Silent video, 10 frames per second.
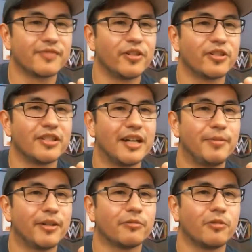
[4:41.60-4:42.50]
version. I
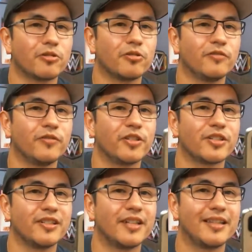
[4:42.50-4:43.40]
bought the rose gold
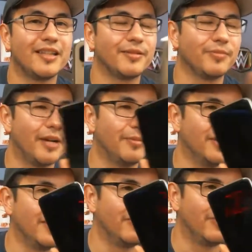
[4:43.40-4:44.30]
version, I
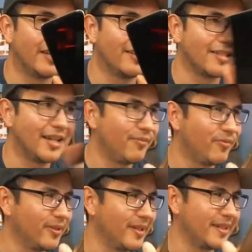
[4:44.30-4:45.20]
believe at the time
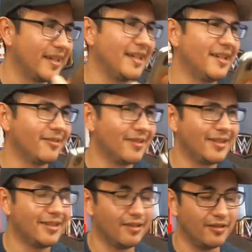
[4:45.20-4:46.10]
for like $80 or
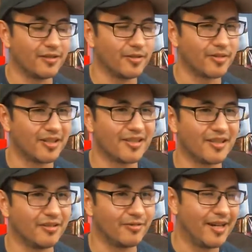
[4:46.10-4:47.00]
$90. It was on
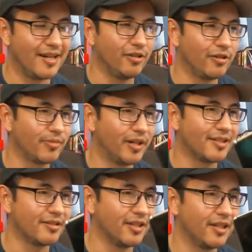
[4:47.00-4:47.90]
sale, and right now you can probably
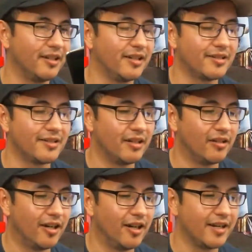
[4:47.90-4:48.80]
still get it on
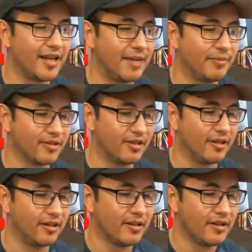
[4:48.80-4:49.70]
sale on
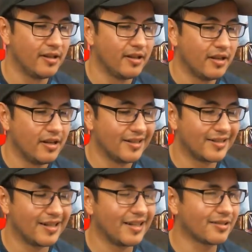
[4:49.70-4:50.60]
Amazon. It's a
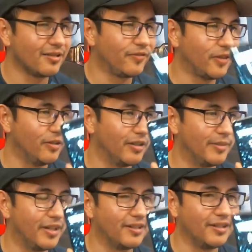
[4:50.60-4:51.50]
nice little phone, I'm
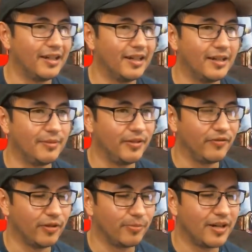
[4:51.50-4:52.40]
not gonna lie. I mean,
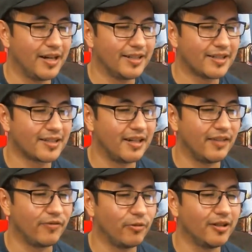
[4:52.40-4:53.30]
for the price,
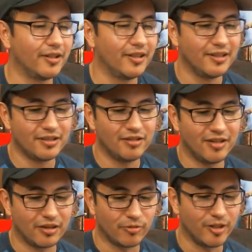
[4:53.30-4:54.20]
for what it is, you
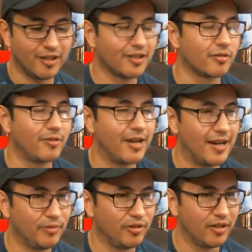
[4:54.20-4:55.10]
get 3 gigs of
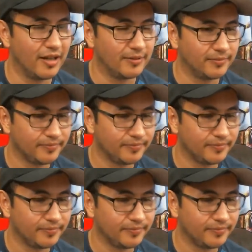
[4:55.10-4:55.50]
RAM, you get,